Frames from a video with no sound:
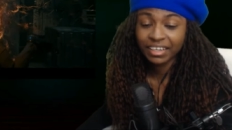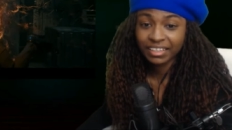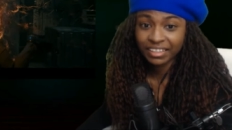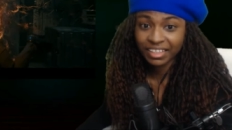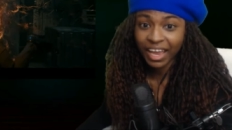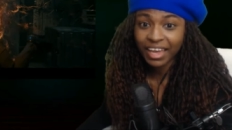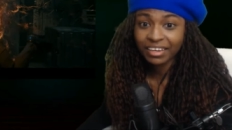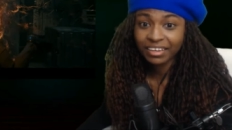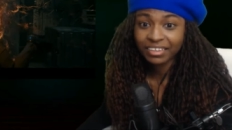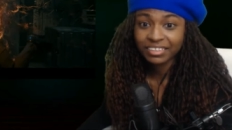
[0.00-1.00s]
That
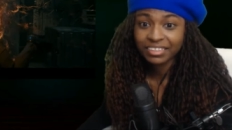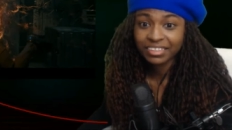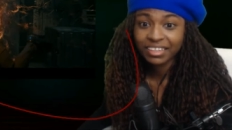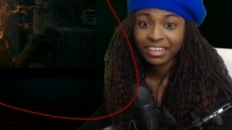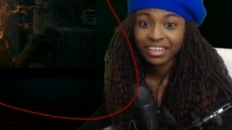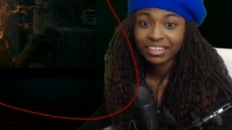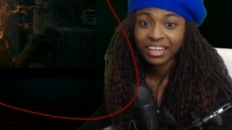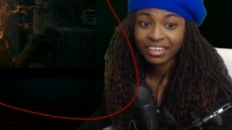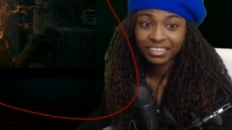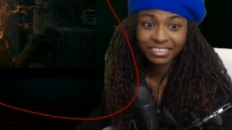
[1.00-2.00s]
looks
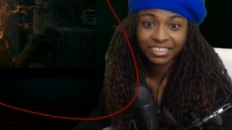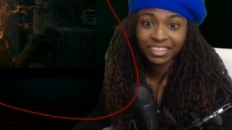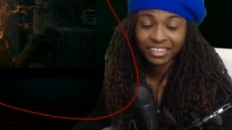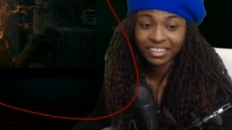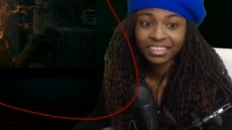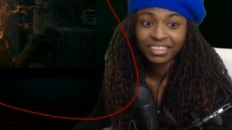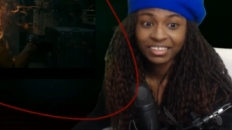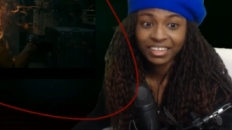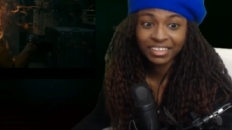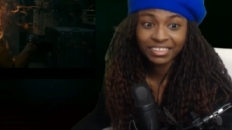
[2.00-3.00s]
good.
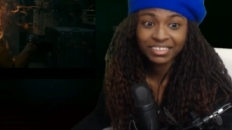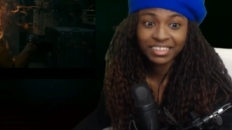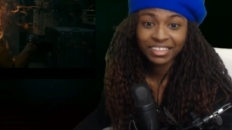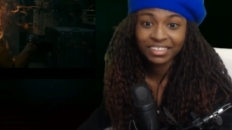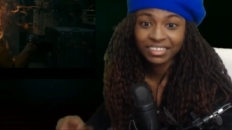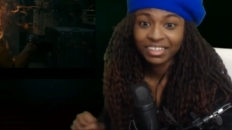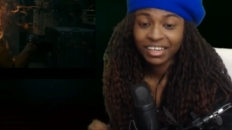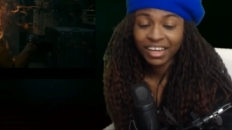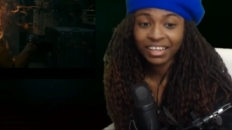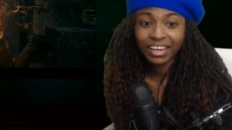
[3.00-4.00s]
That looks good.
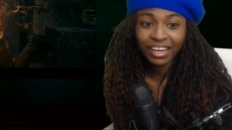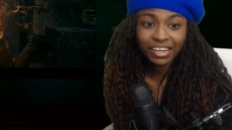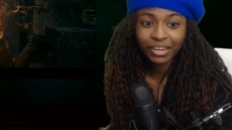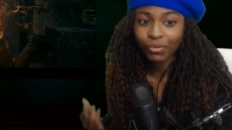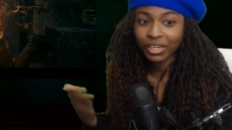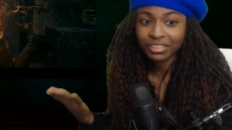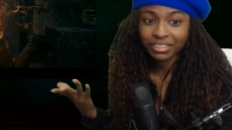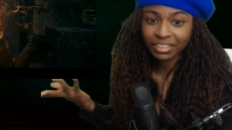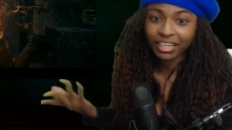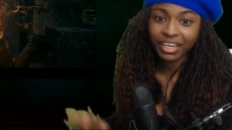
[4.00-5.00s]
I like watching a
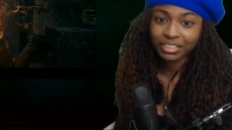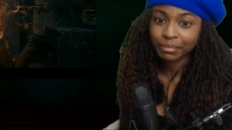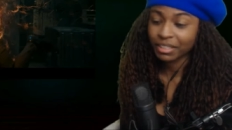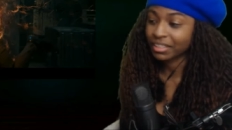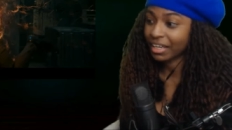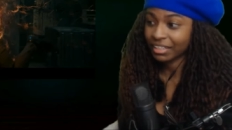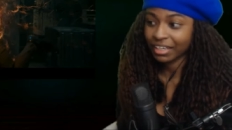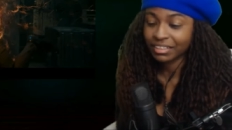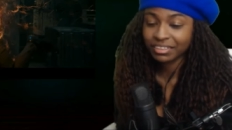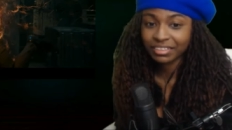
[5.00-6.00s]
good ass beat. Now,
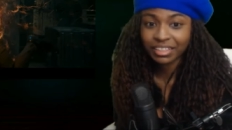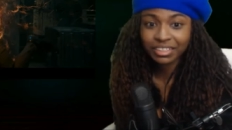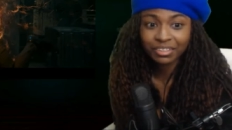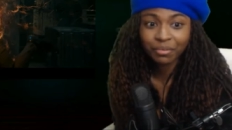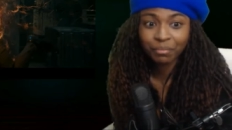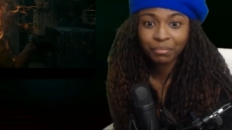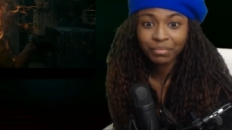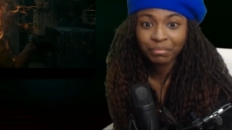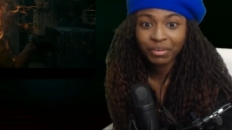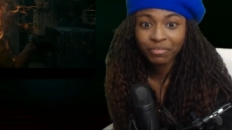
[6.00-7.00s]
that looks like it's going to
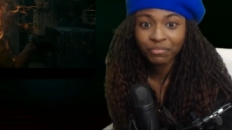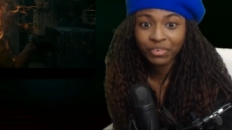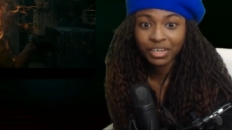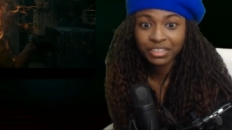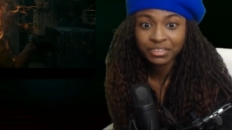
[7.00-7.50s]
be fun.